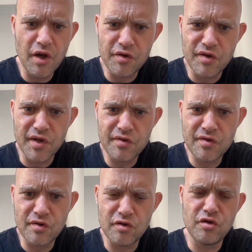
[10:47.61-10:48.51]

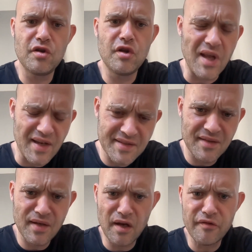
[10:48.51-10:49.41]
that
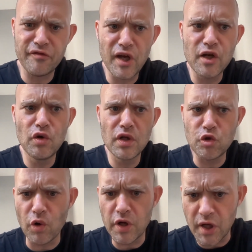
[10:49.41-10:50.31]
doesn't have
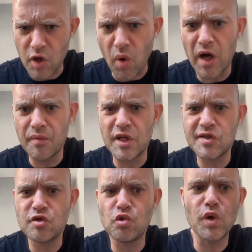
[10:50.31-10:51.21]
regulatory
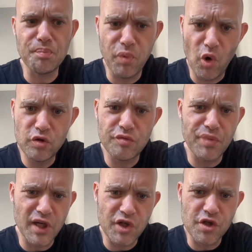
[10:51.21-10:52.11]
requirements to report
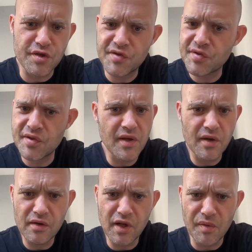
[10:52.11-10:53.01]
breaches.
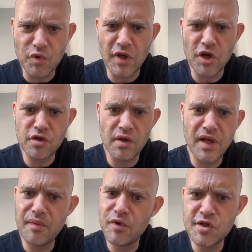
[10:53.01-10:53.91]
Reputational
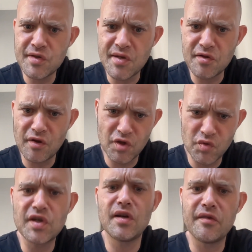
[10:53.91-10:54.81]
damage is also
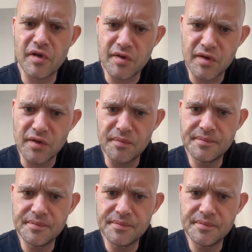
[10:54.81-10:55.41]
significant here.